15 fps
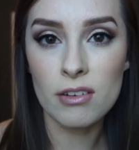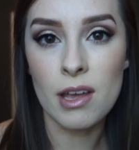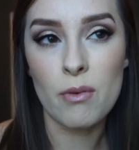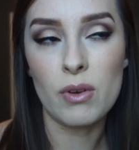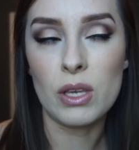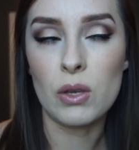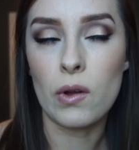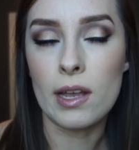That way
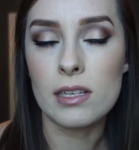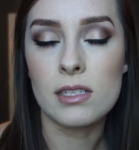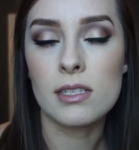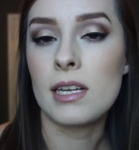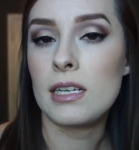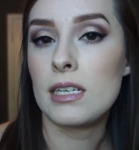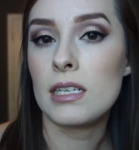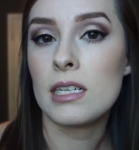you guys
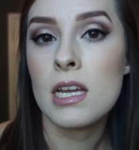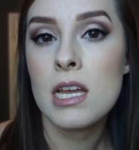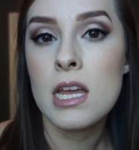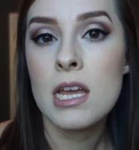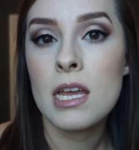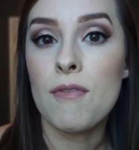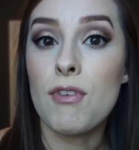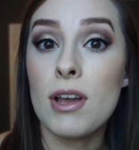can,
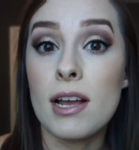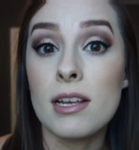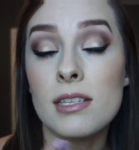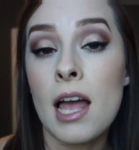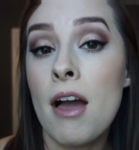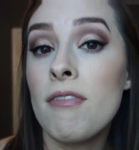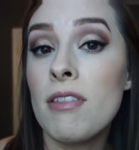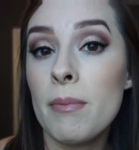if you guys
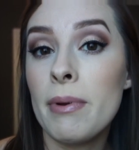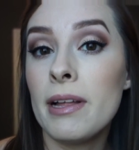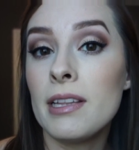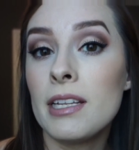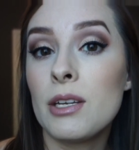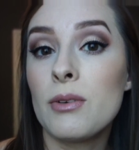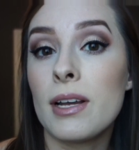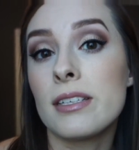have that
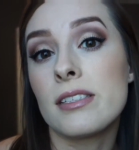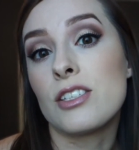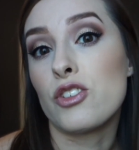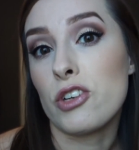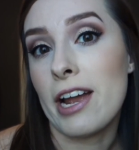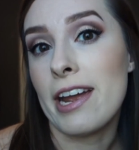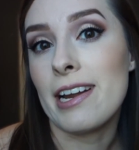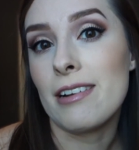palette, you guys can
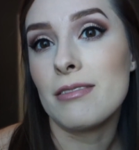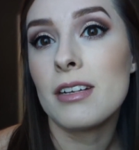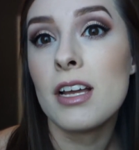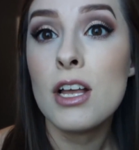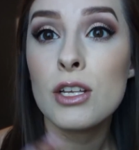try it out.